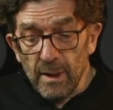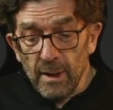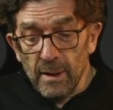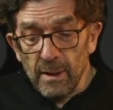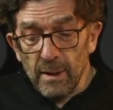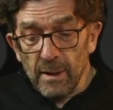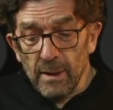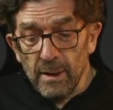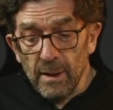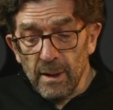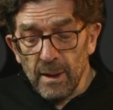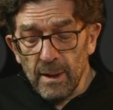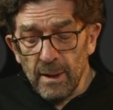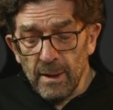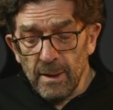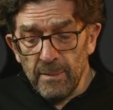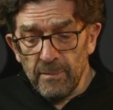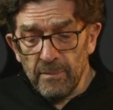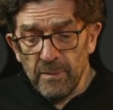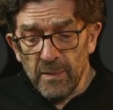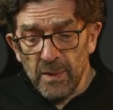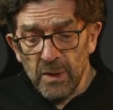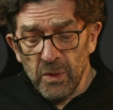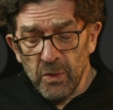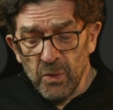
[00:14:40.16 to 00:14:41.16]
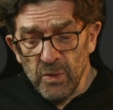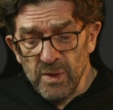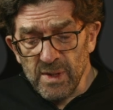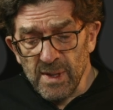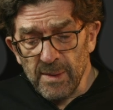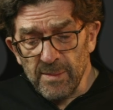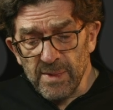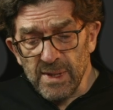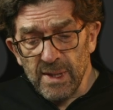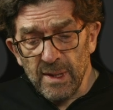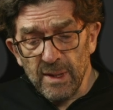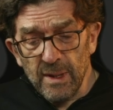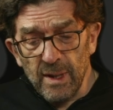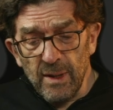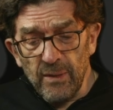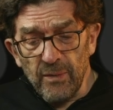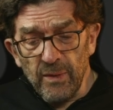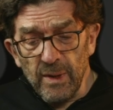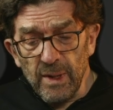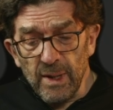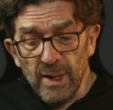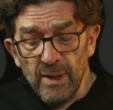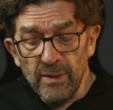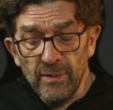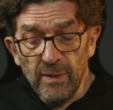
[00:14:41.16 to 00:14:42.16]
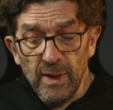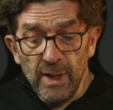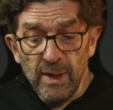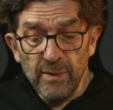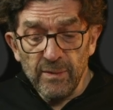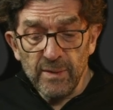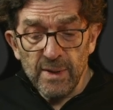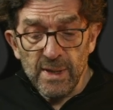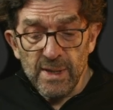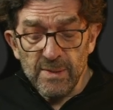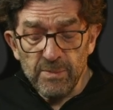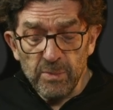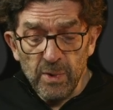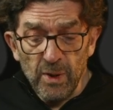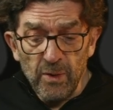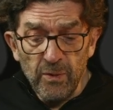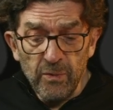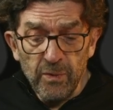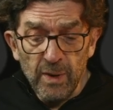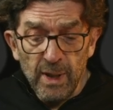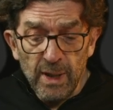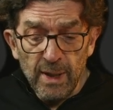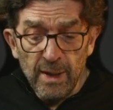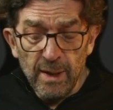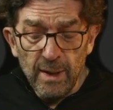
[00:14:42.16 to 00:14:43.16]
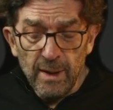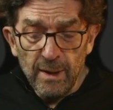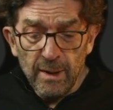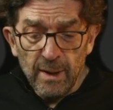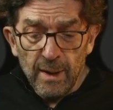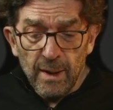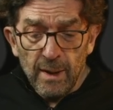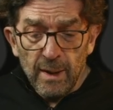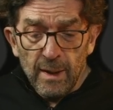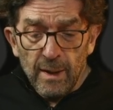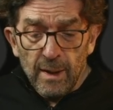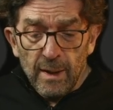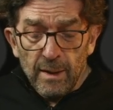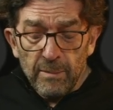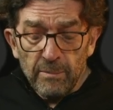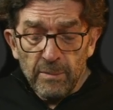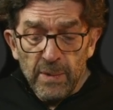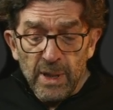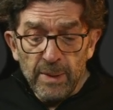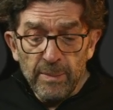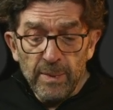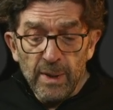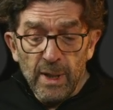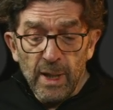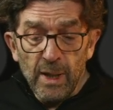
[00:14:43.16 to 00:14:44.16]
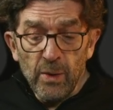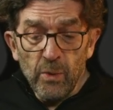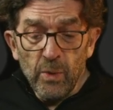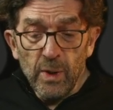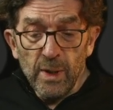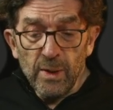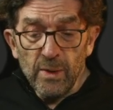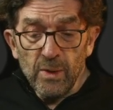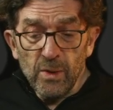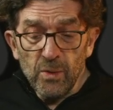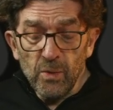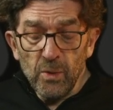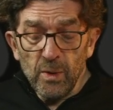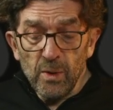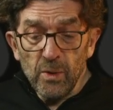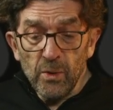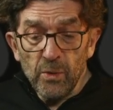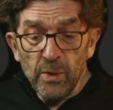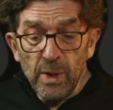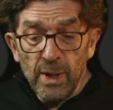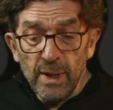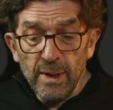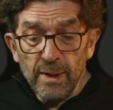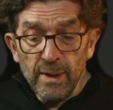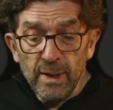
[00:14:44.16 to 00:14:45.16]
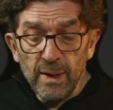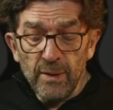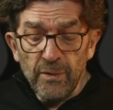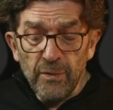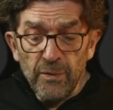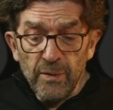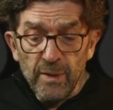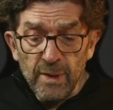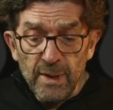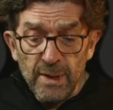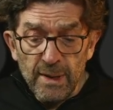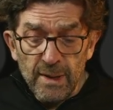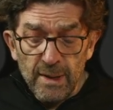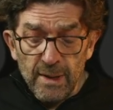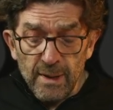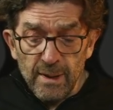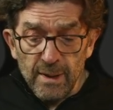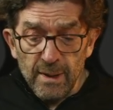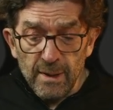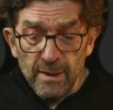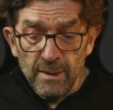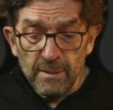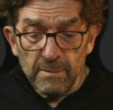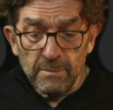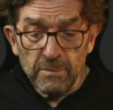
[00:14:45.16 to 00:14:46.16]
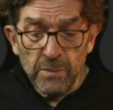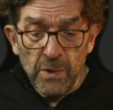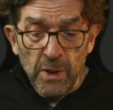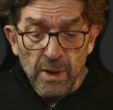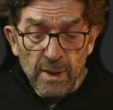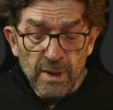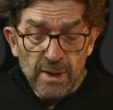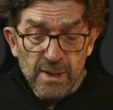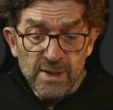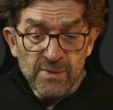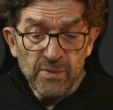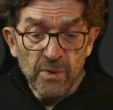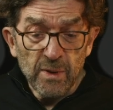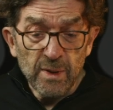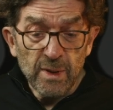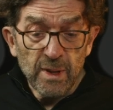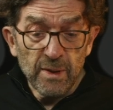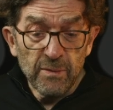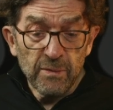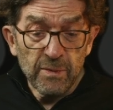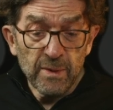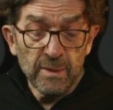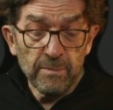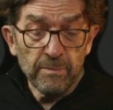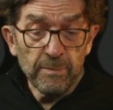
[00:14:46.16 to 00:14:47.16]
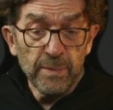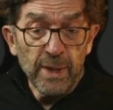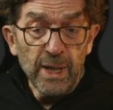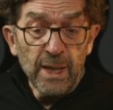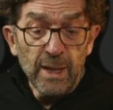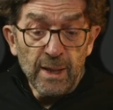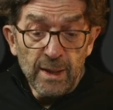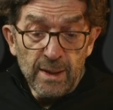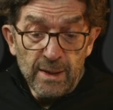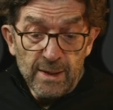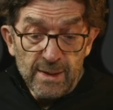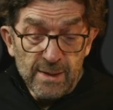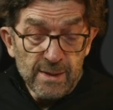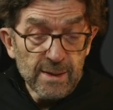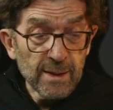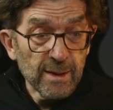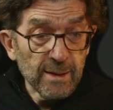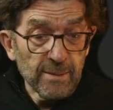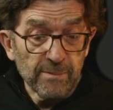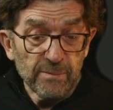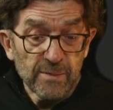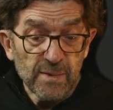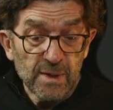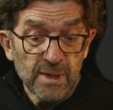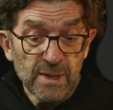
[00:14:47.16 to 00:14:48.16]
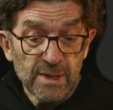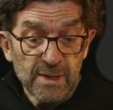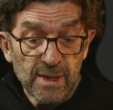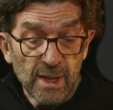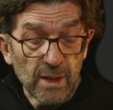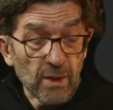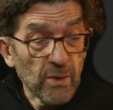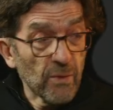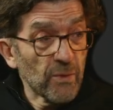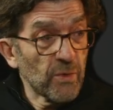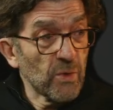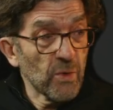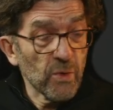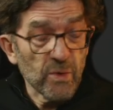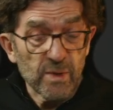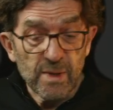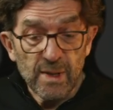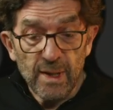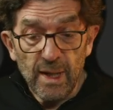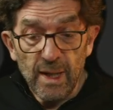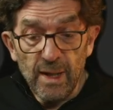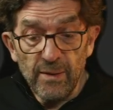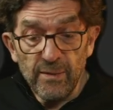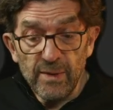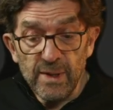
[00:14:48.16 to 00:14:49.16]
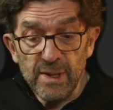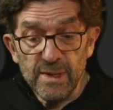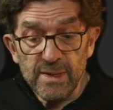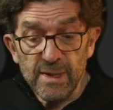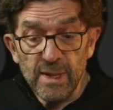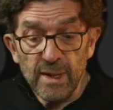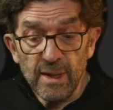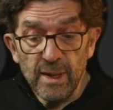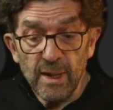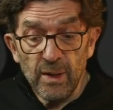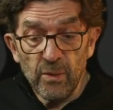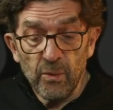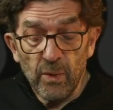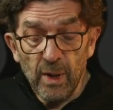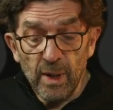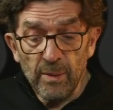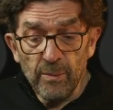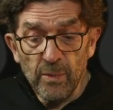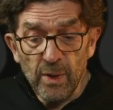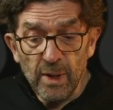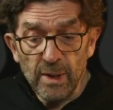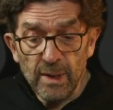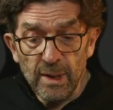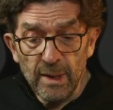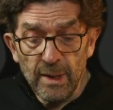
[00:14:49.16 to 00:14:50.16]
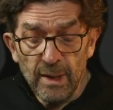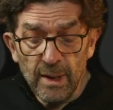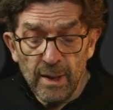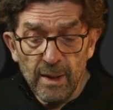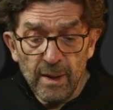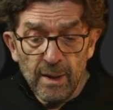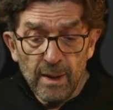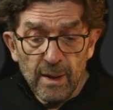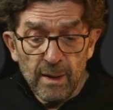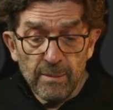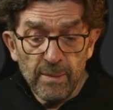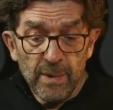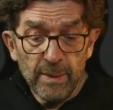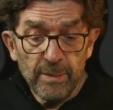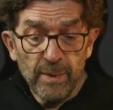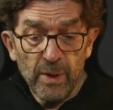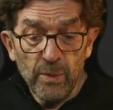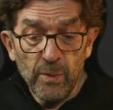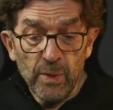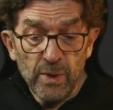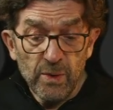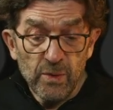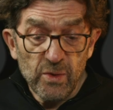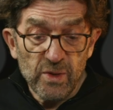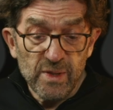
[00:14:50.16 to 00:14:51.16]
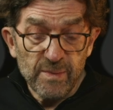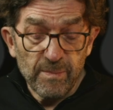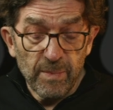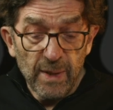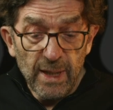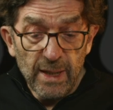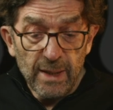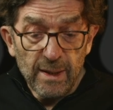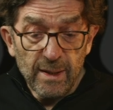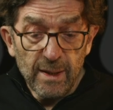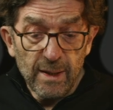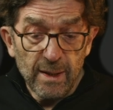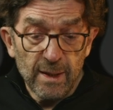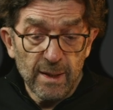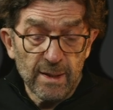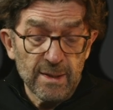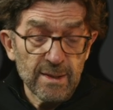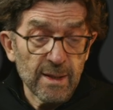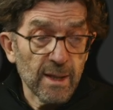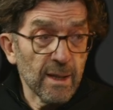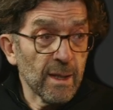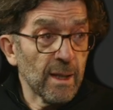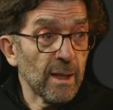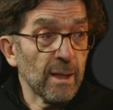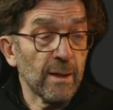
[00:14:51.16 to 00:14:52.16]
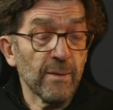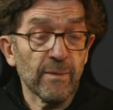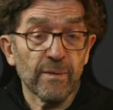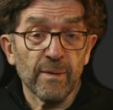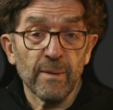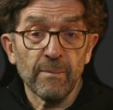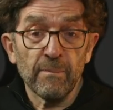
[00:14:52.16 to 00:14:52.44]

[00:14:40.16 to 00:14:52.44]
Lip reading: do something different. If I have this profile, maybe I want to run different models for different perils. Instead of using everything in one model, maybe I want to split it and say I have